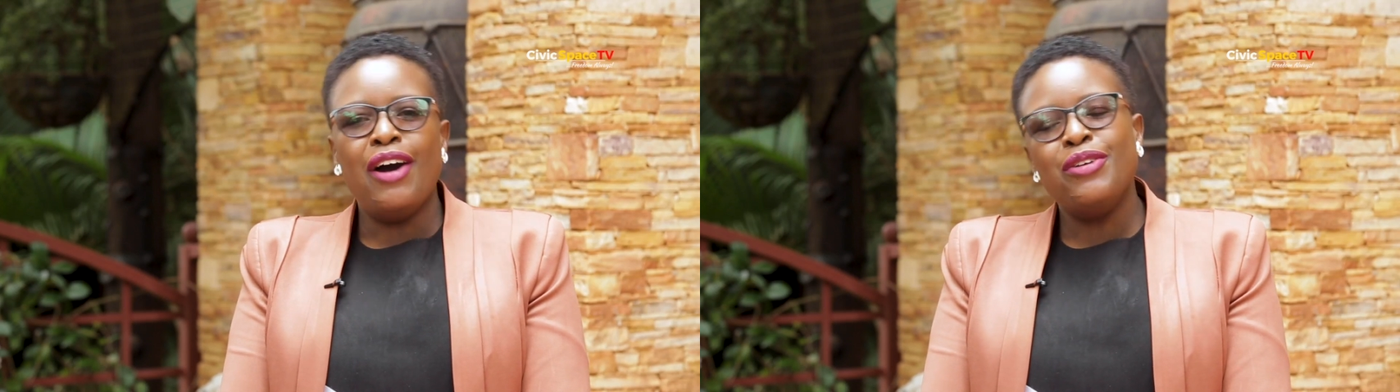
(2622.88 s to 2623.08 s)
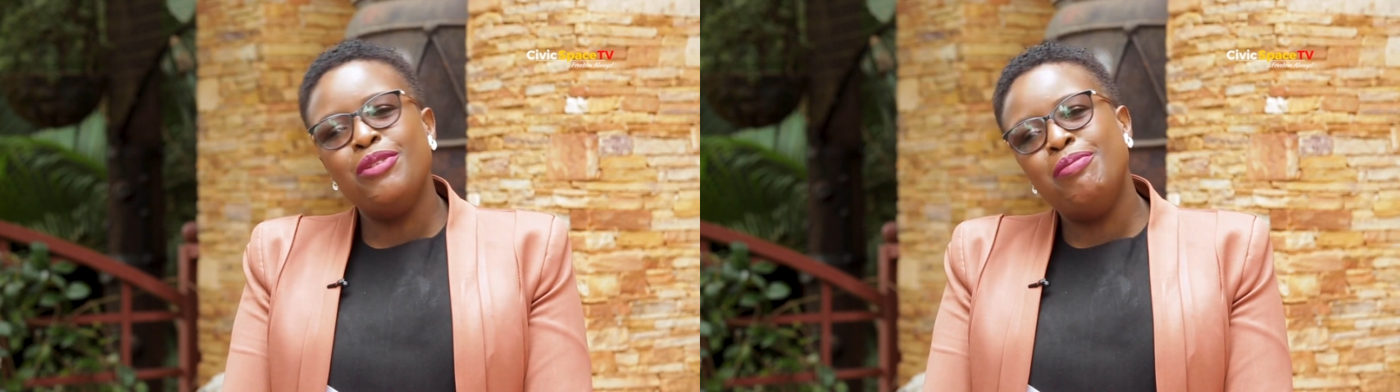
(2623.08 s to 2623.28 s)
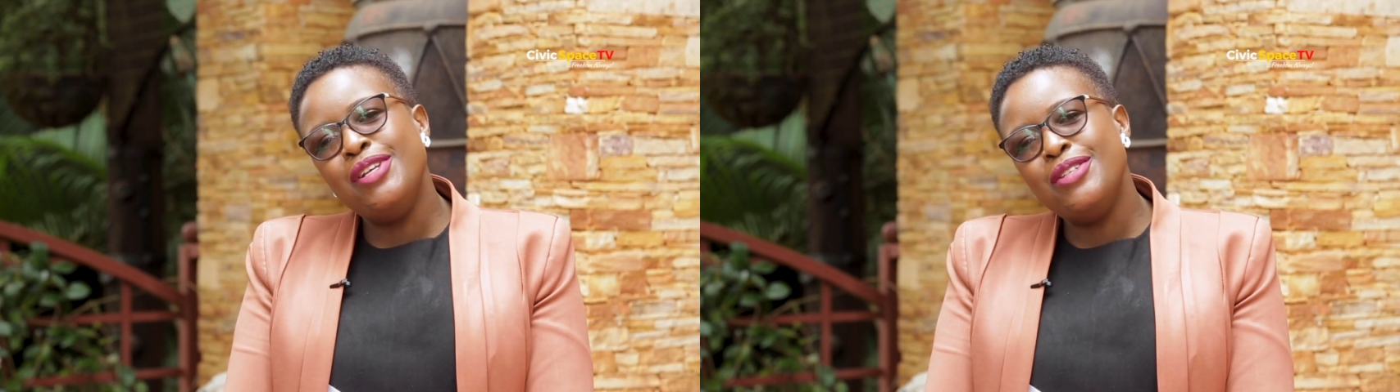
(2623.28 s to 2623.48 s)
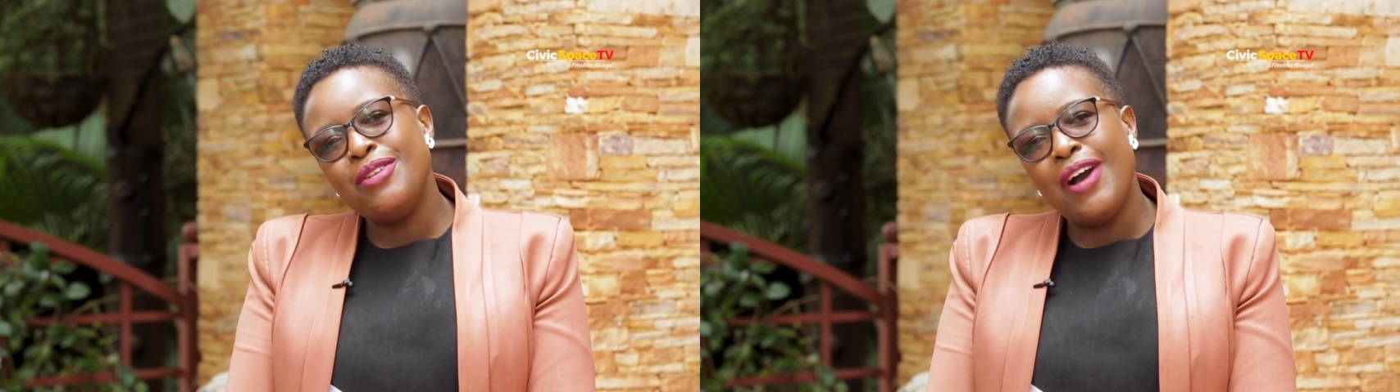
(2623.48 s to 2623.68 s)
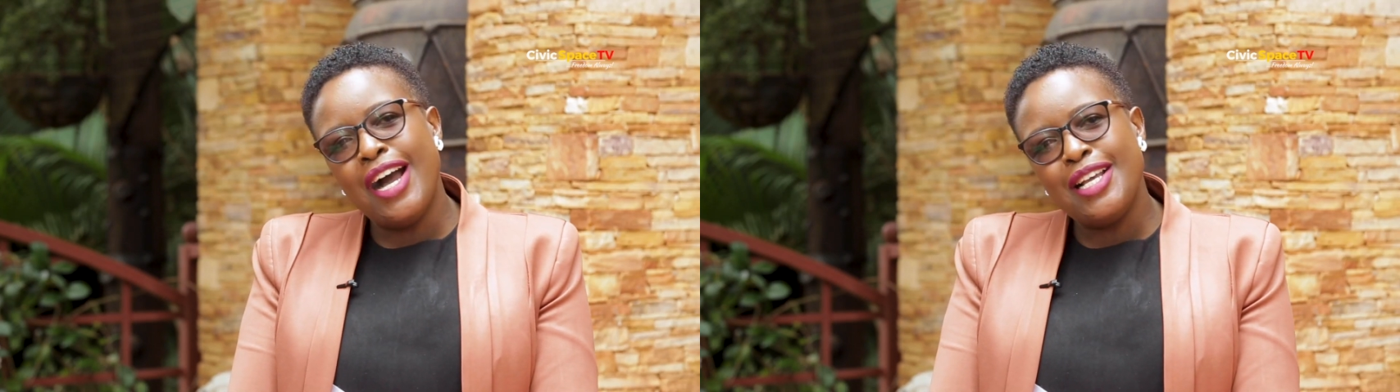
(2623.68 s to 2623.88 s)
how to please
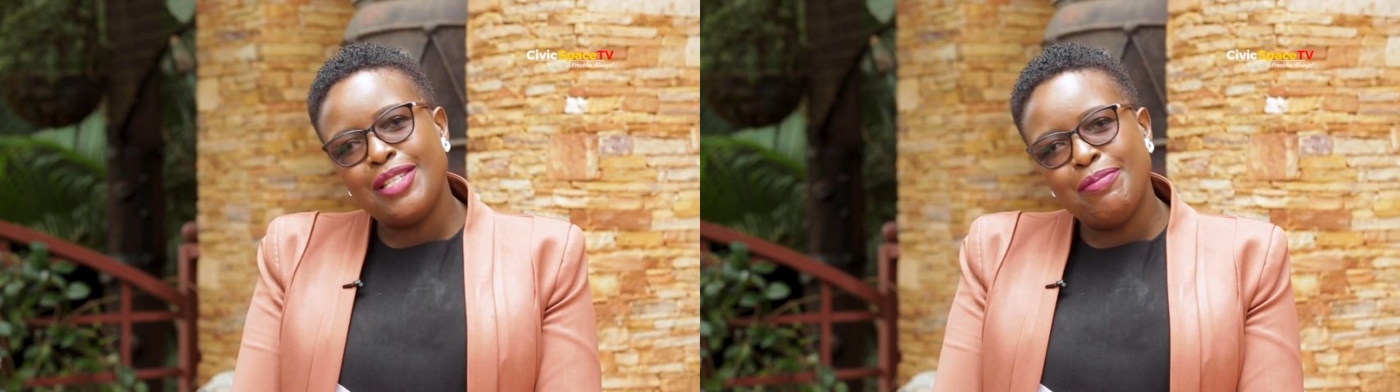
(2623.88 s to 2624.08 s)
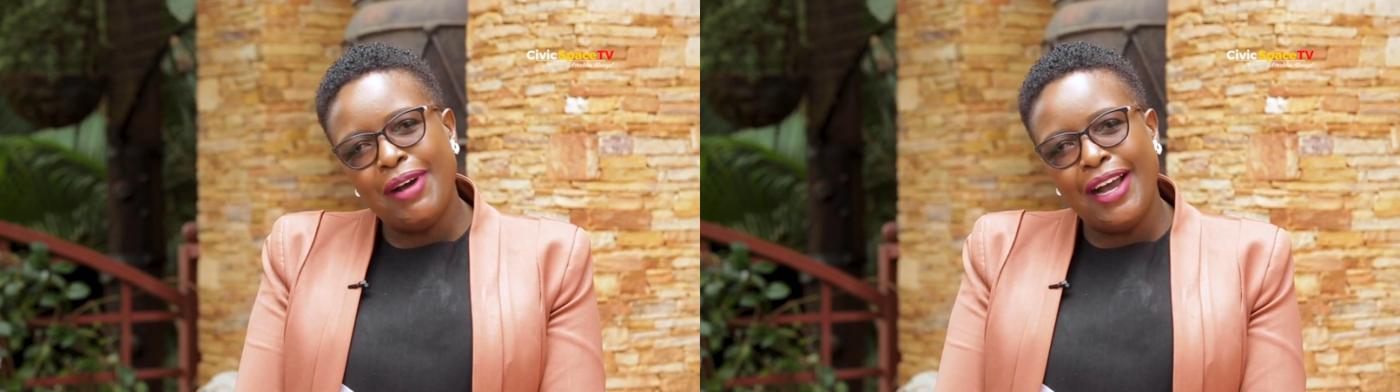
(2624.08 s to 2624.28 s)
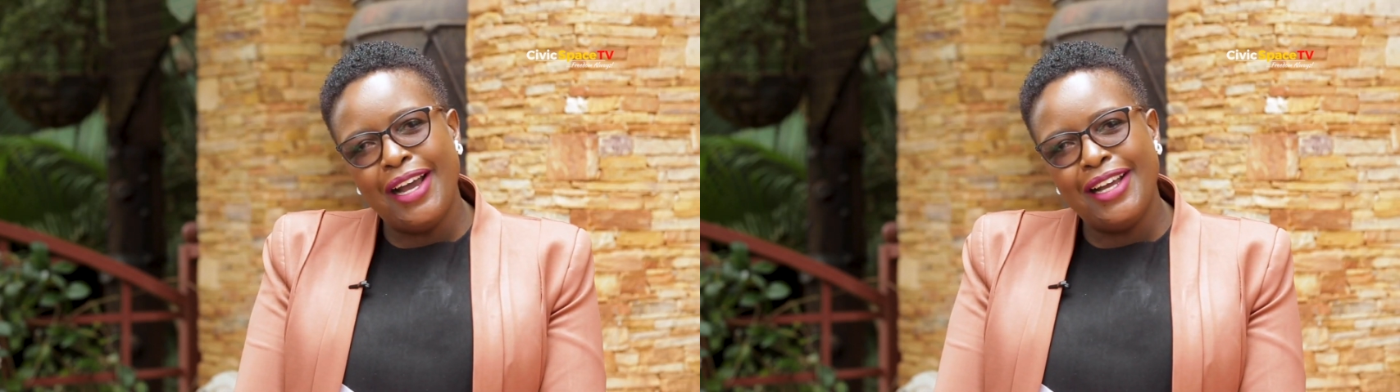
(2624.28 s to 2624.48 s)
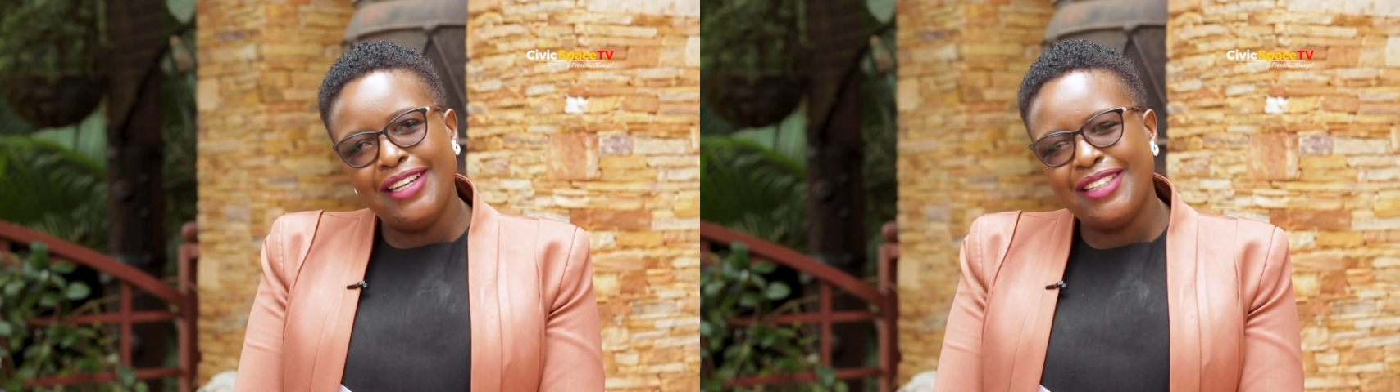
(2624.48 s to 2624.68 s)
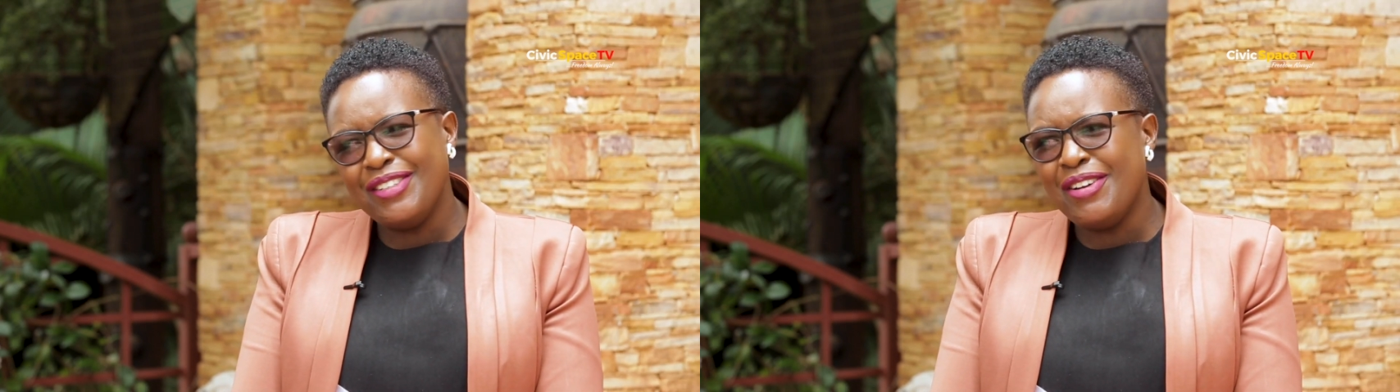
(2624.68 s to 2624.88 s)
your husband. You know
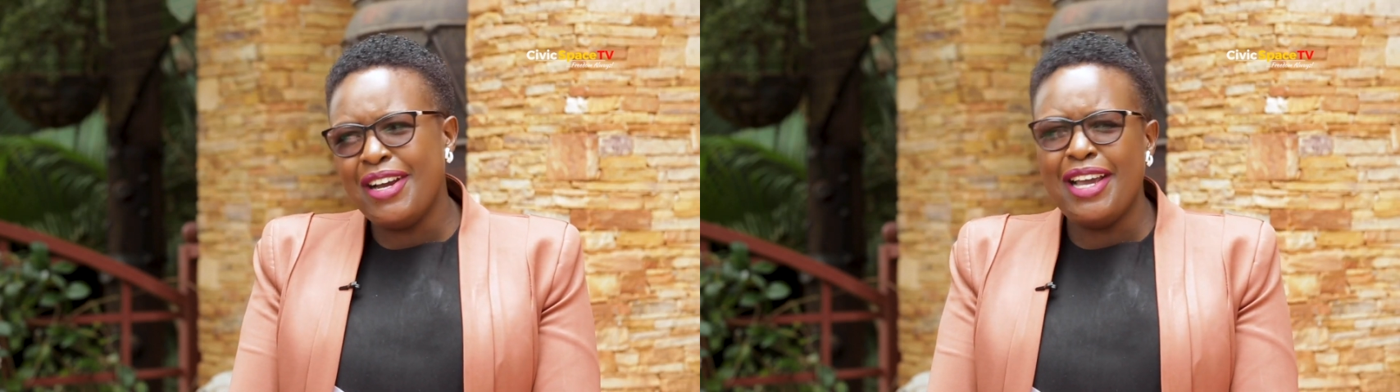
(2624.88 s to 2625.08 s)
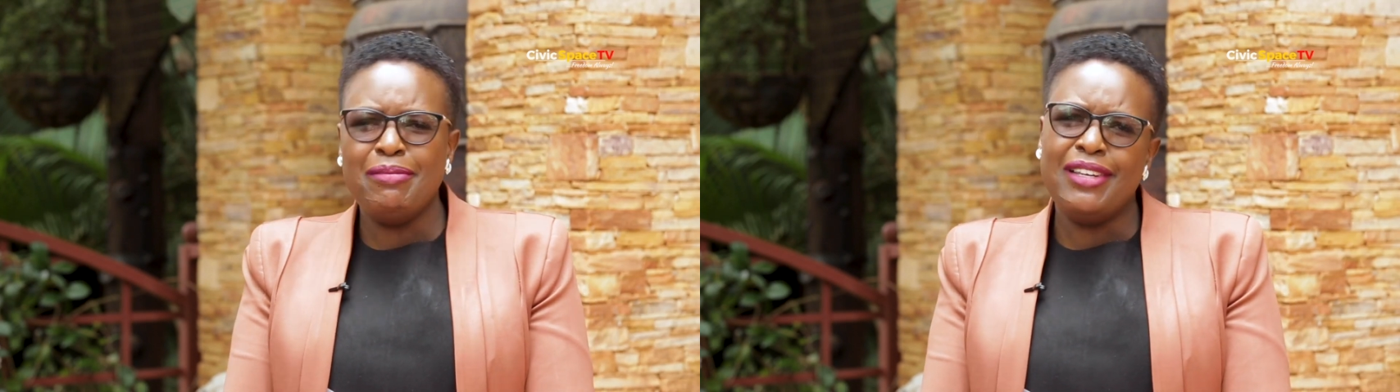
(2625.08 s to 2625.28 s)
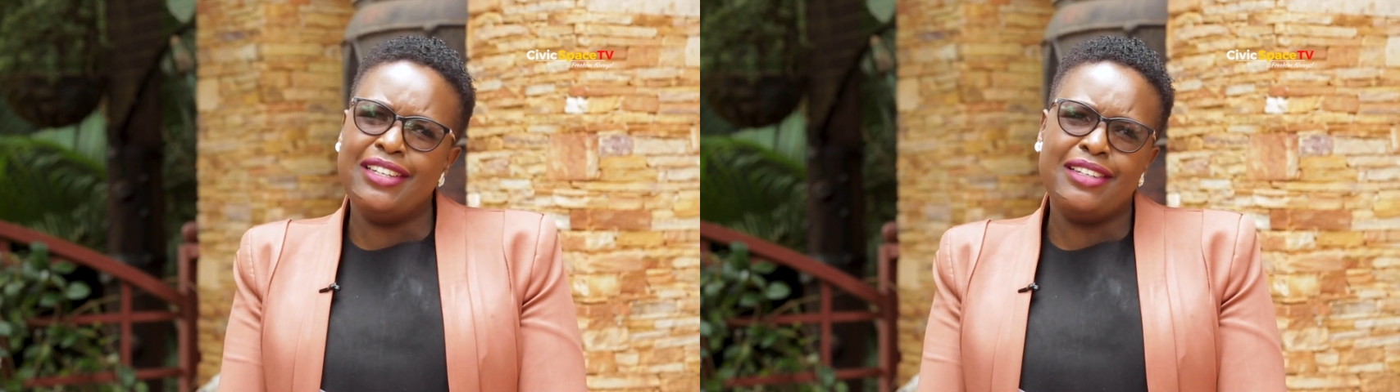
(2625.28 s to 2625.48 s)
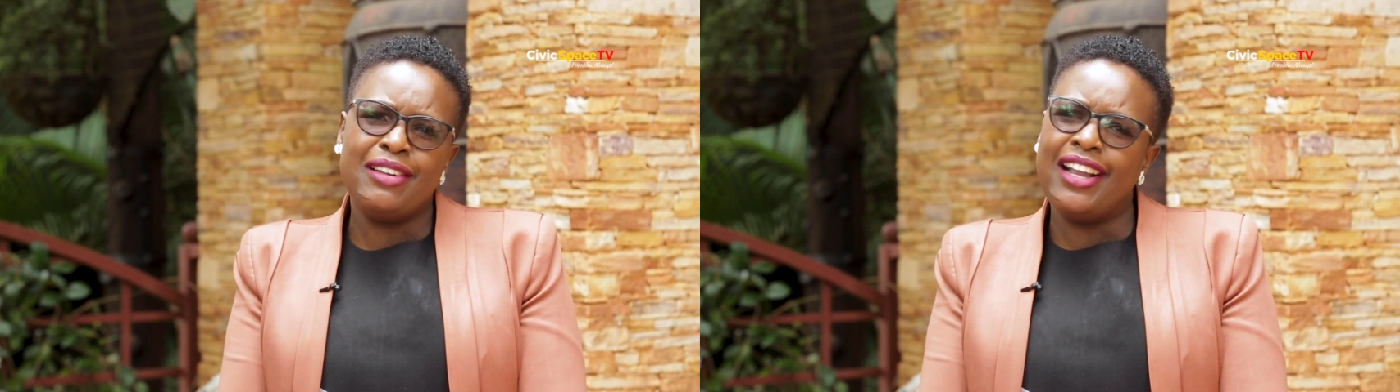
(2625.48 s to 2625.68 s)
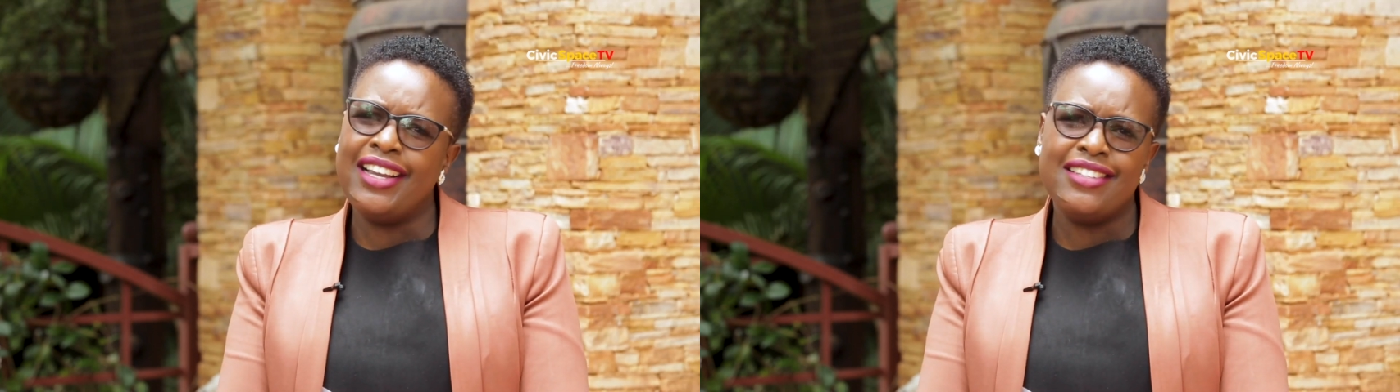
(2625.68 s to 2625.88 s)
what I mean?
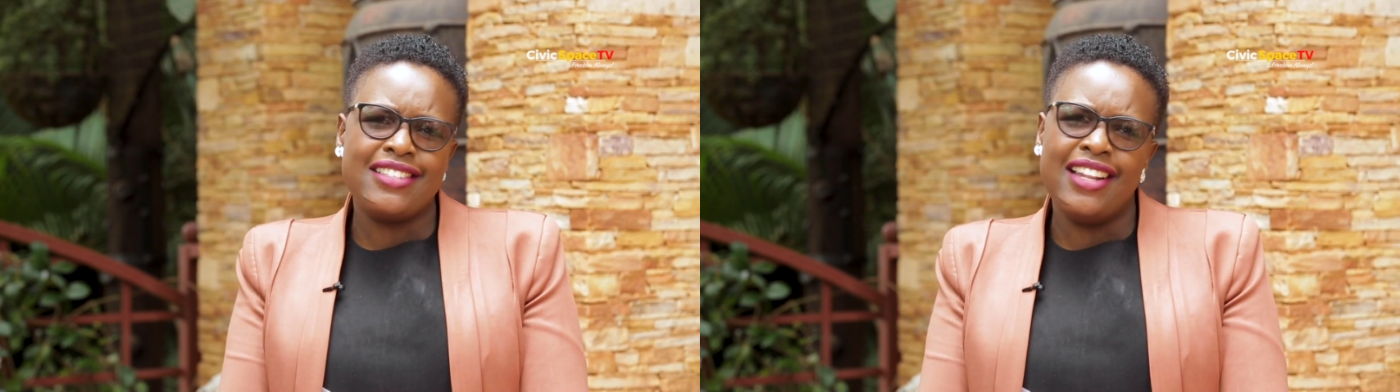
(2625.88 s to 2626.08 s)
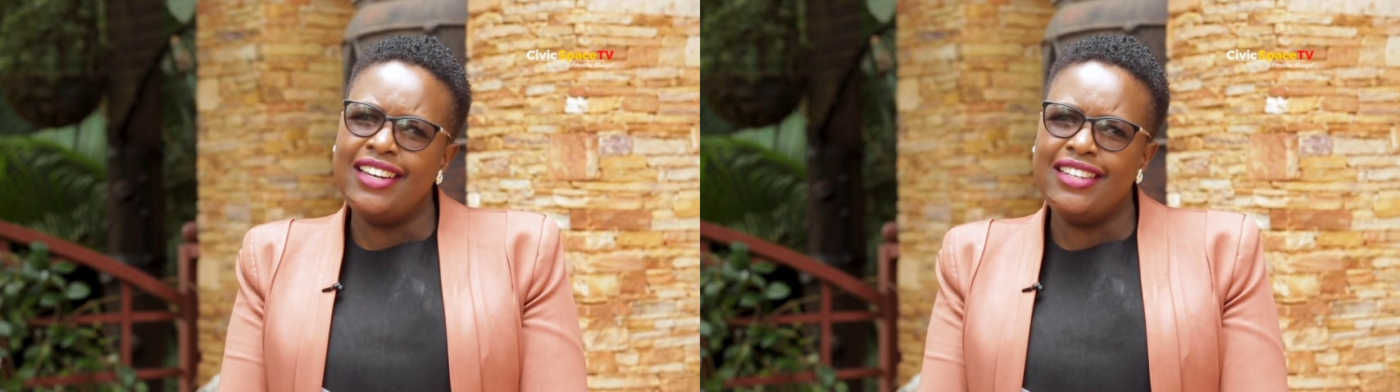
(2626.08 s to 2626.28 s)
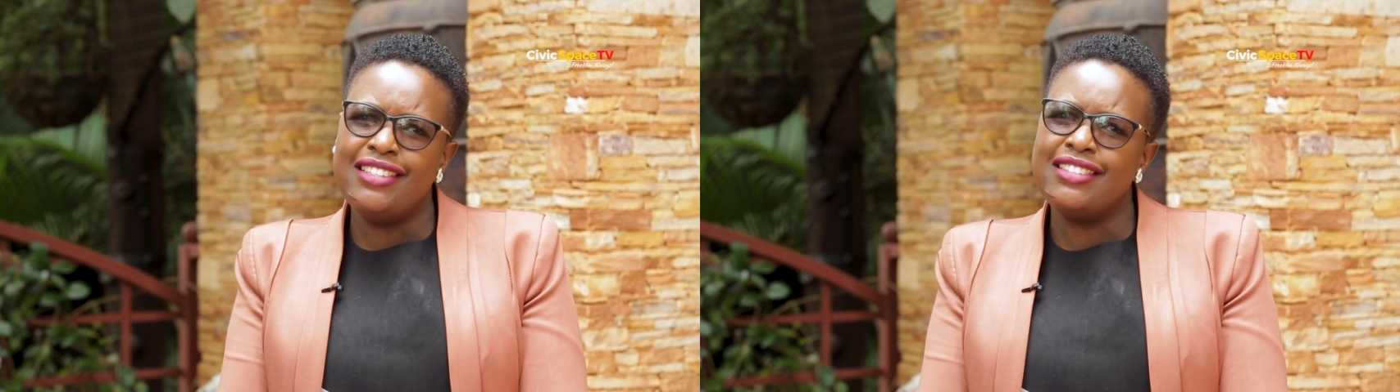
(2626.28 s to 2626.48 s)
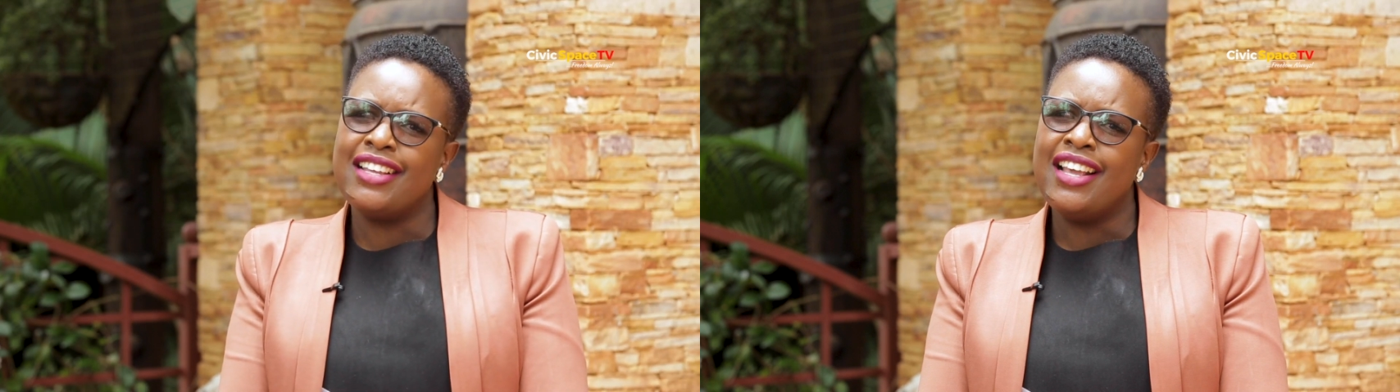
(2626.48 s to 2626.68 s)
Guys, ladies.